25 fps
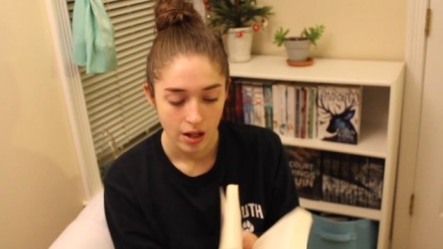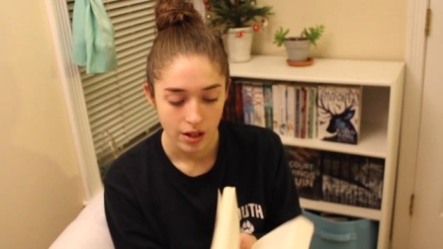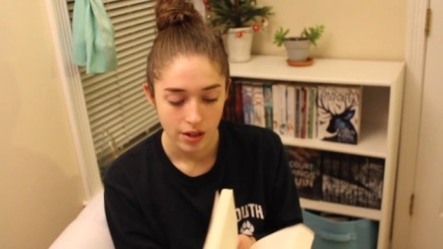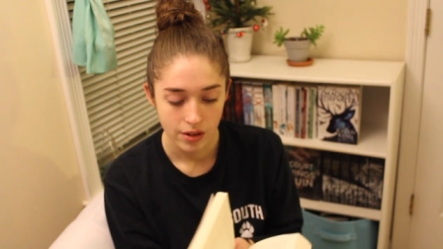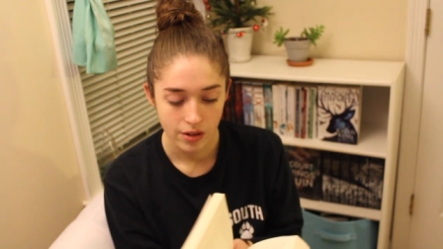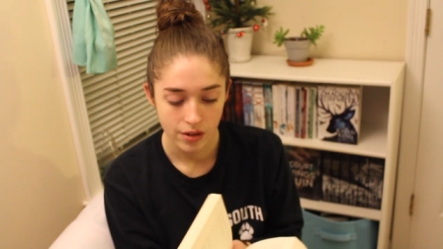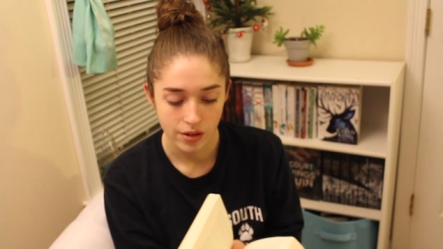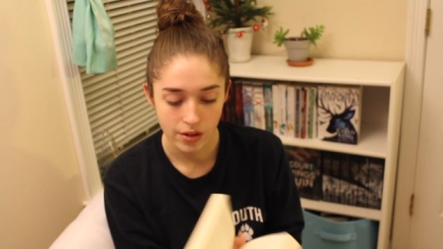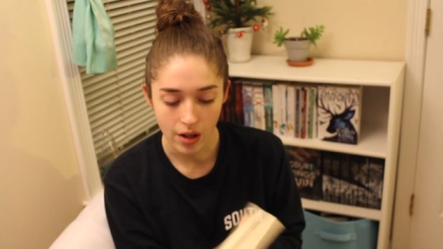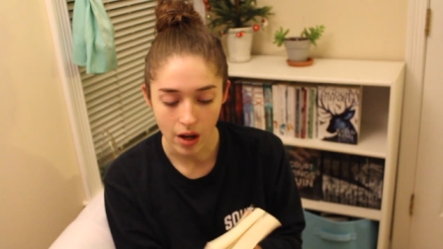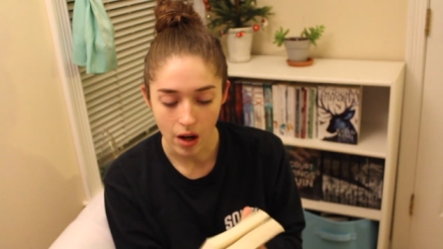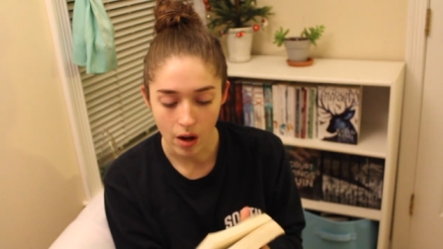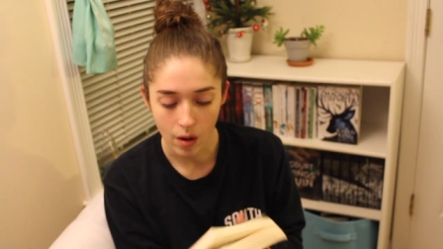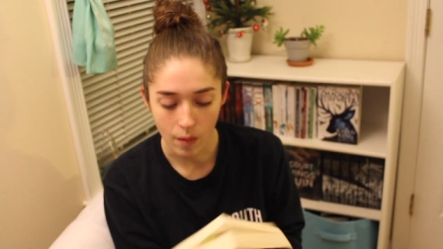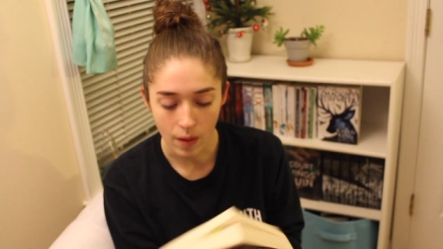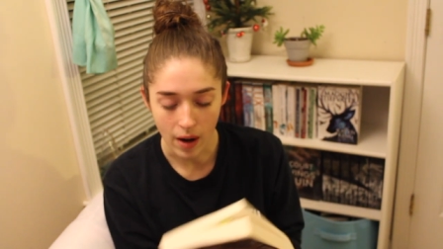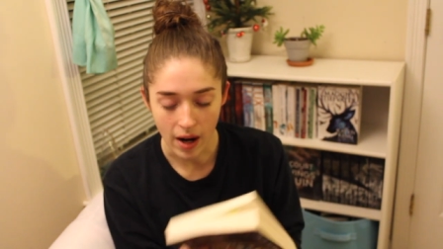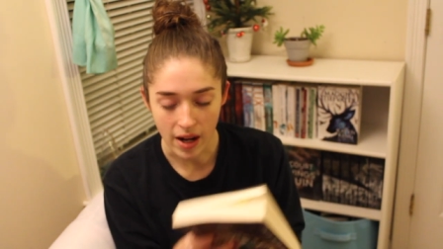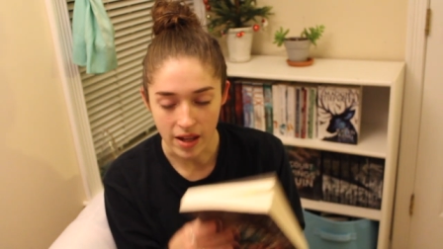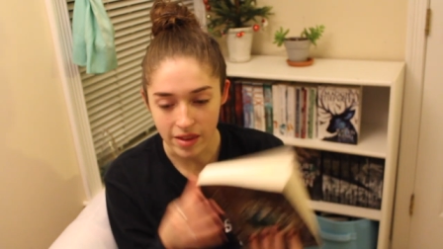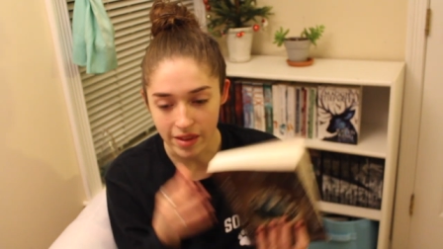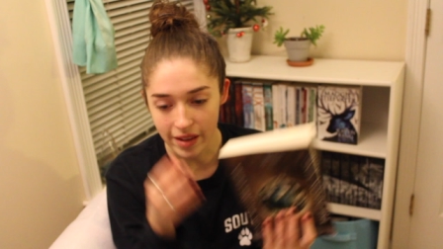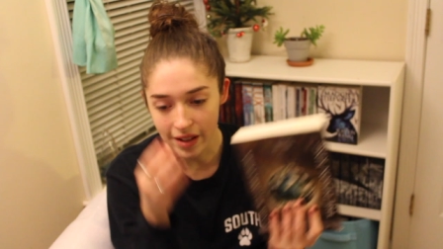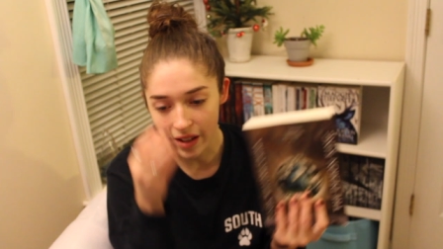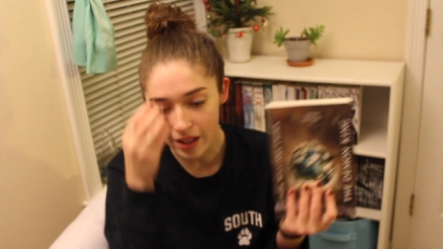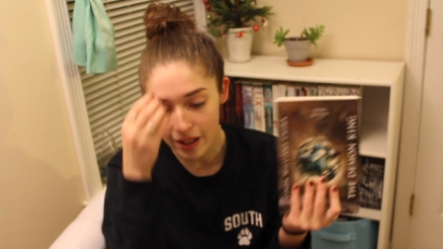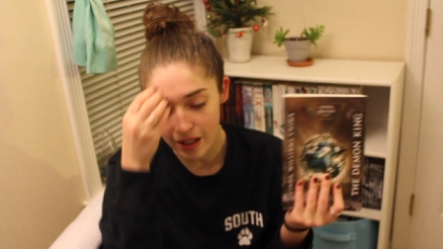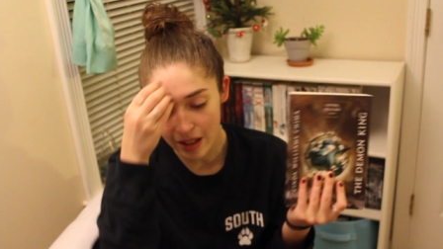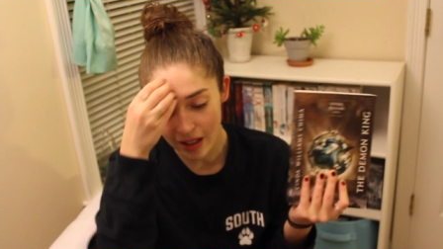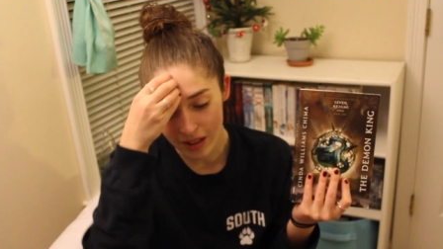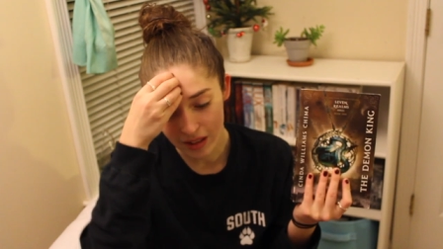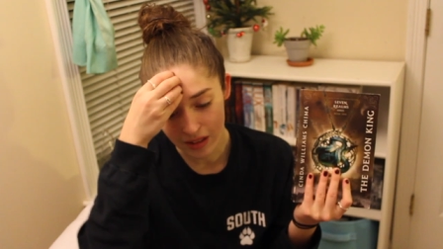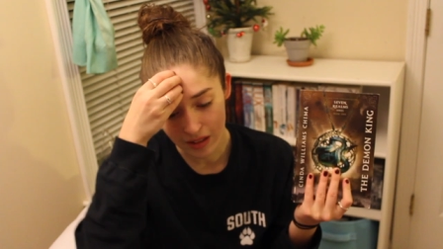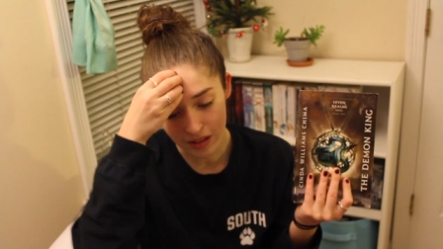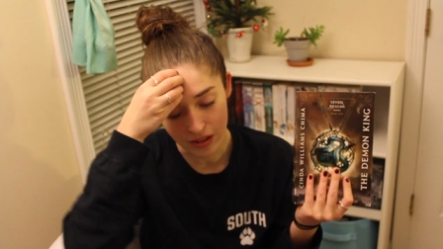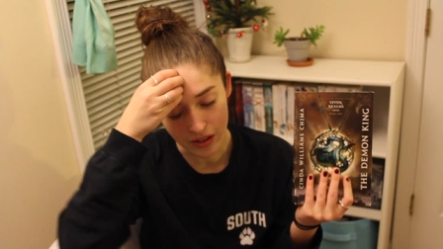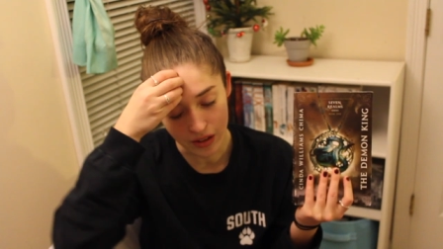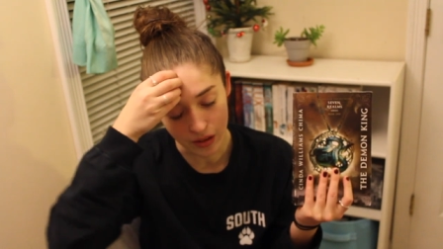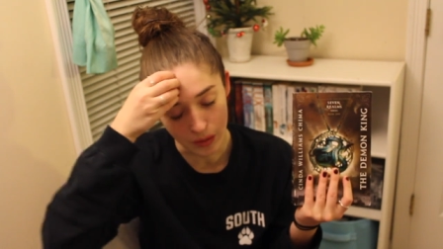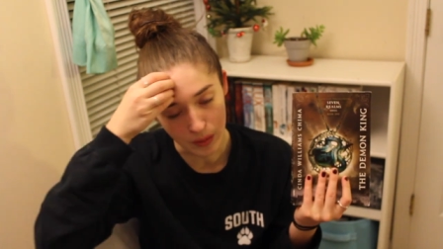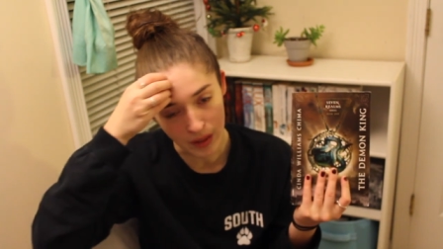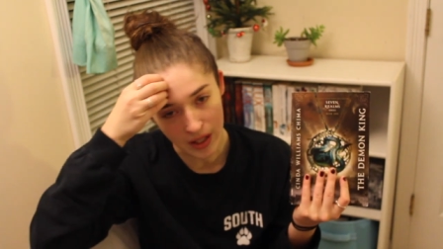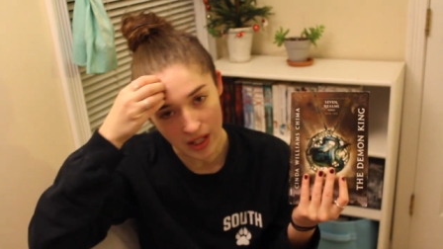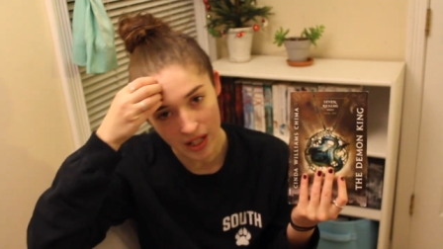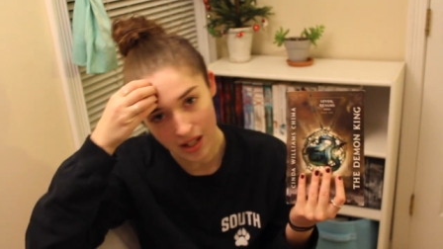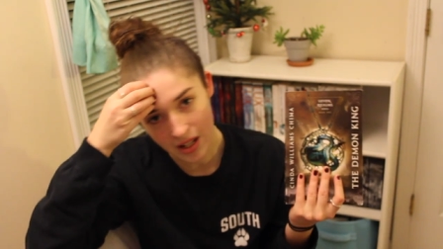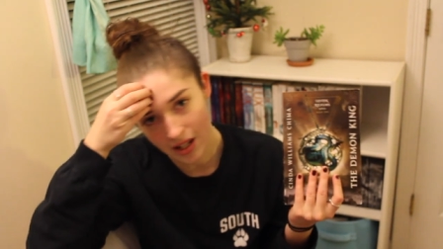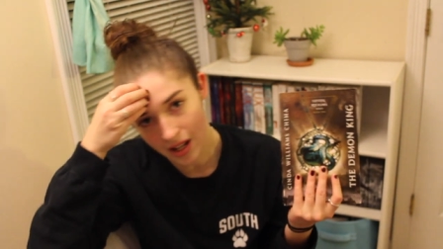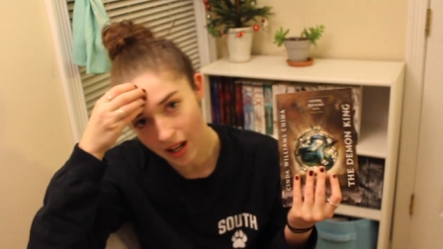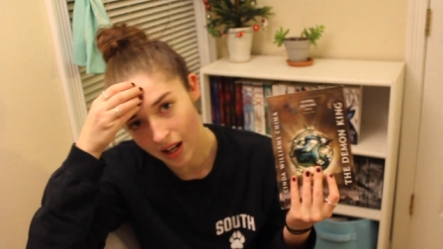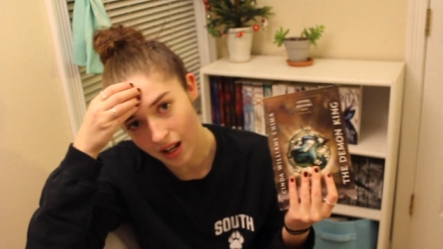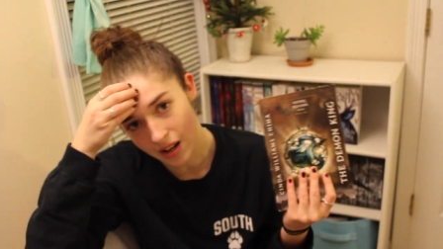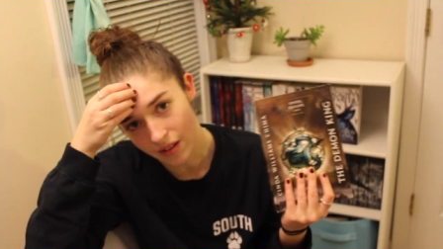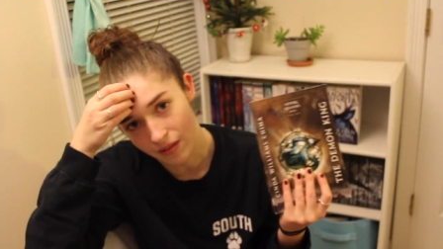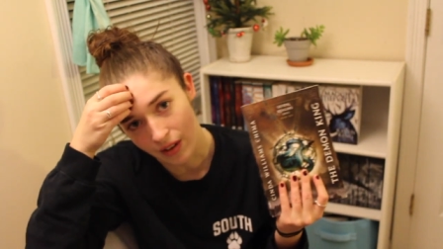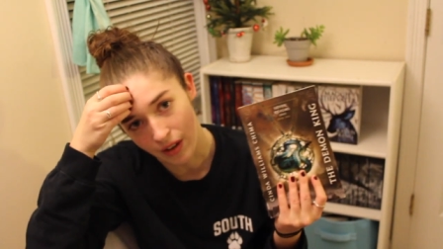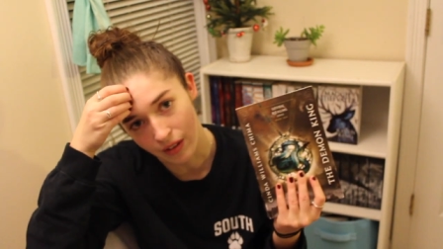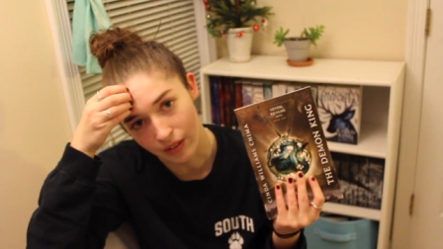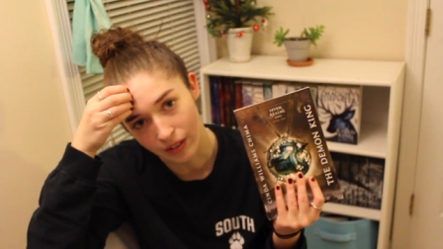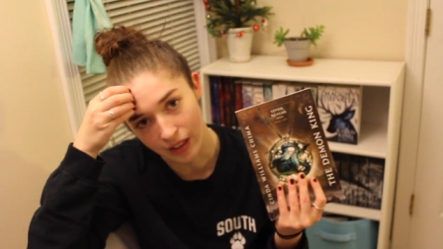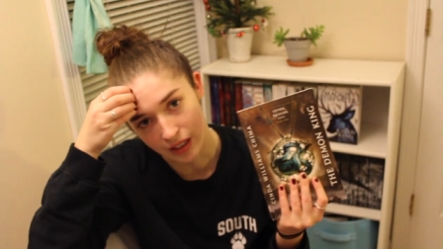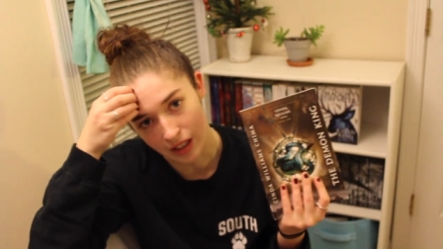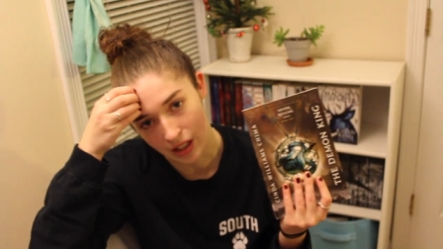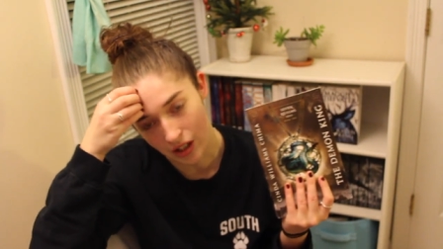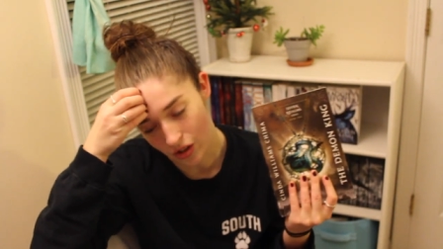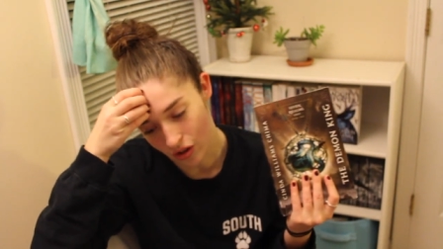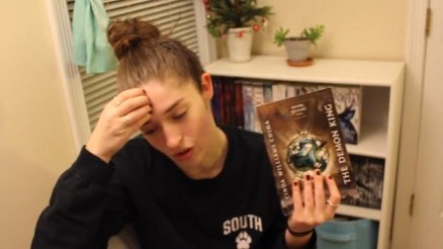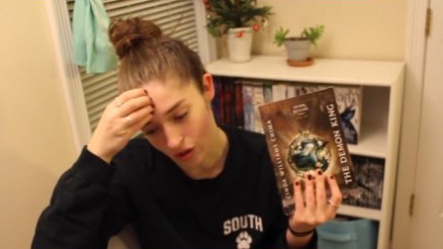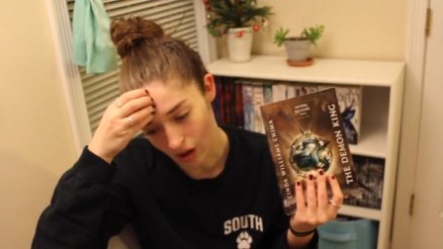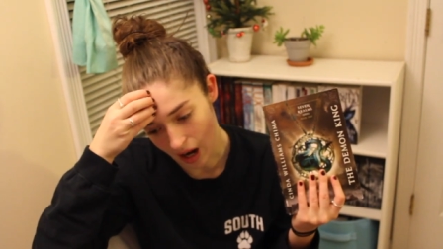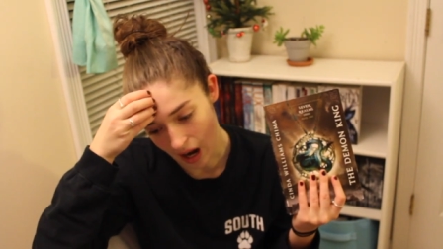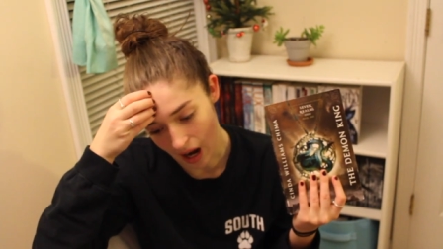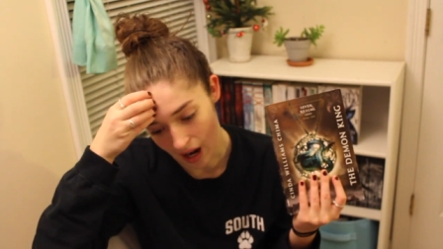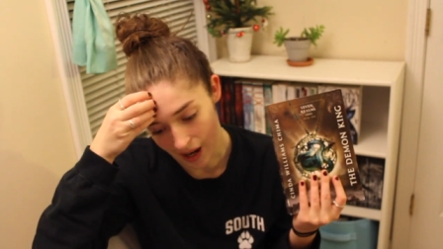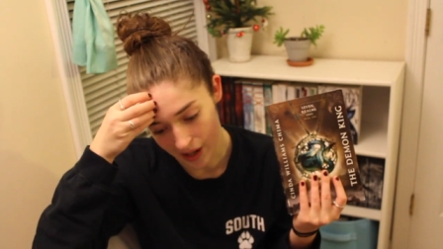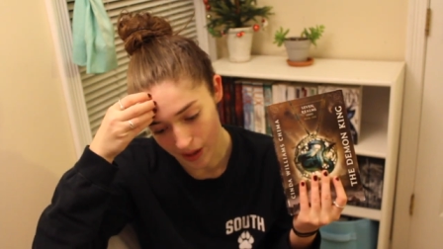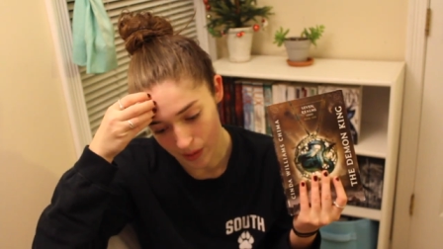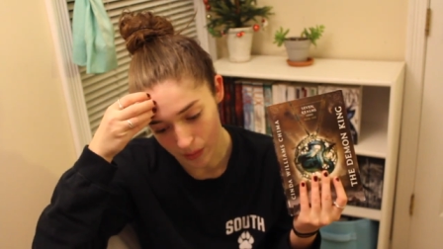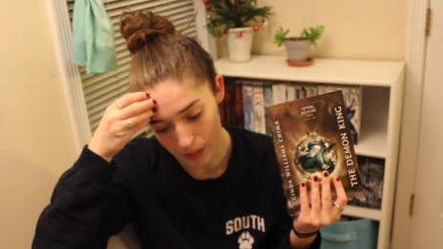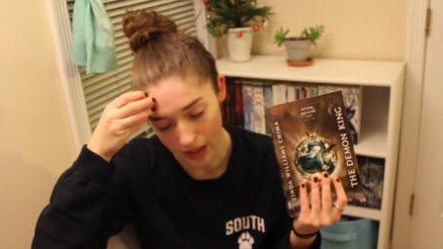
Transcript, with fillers: so I think I could do it tonight if I really tried,